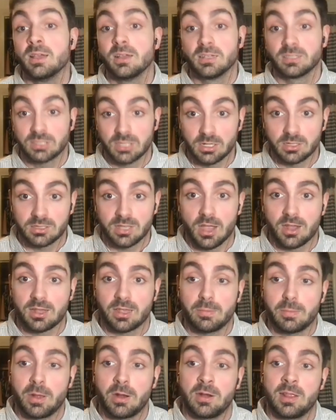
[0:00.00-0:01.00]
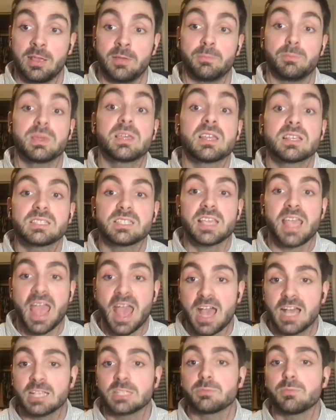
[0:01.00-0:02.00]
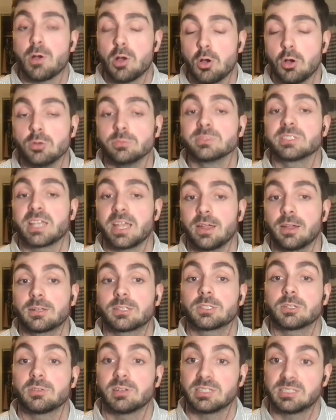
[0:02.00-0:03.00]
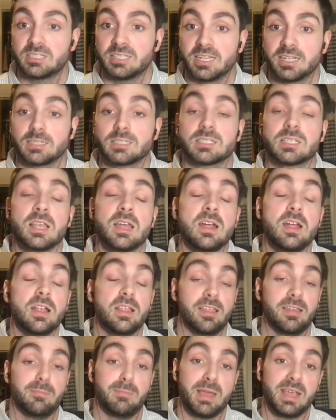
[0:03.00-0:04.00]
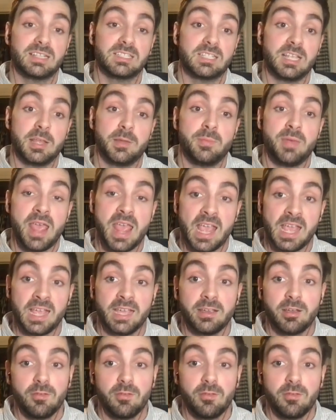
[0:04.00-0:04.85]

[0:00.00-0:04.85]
Started talking about him because he has Mahomes' characteristics that makes him a